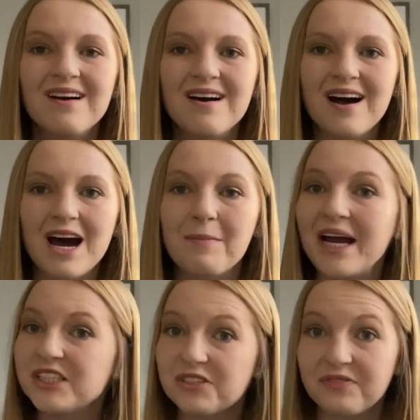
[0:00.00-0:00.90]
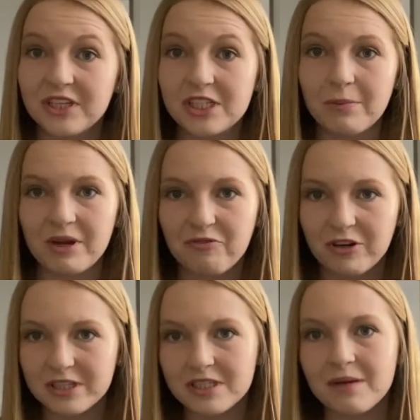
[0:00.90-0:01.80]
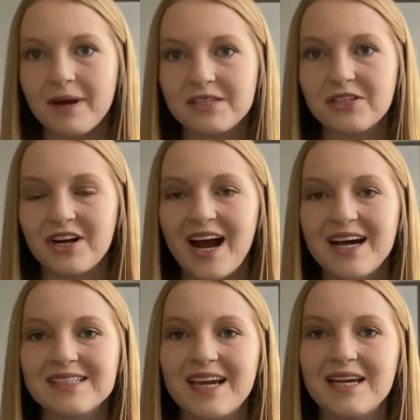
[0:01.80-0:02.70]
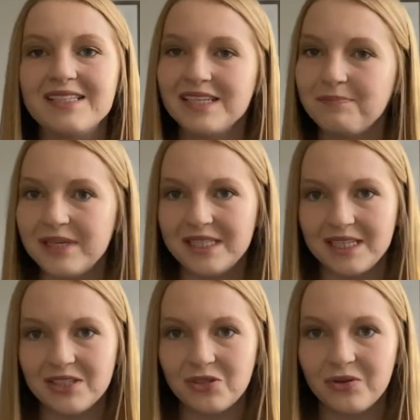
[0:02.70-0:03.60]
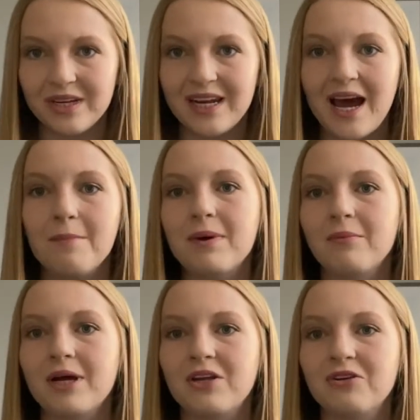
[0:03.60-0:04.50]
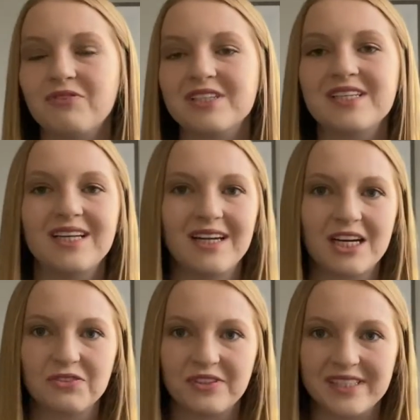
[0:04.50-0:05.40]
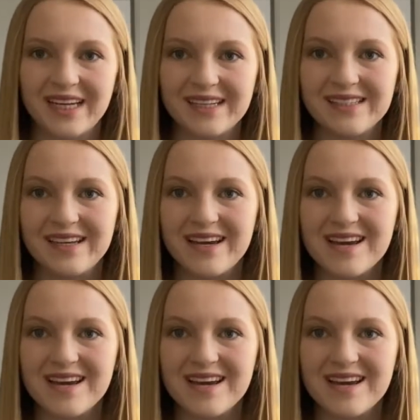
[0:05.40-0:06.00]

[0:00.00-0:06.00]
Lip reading: I just finished up my first semester as a DPT student at Belmont University in Nashville, Tennessee.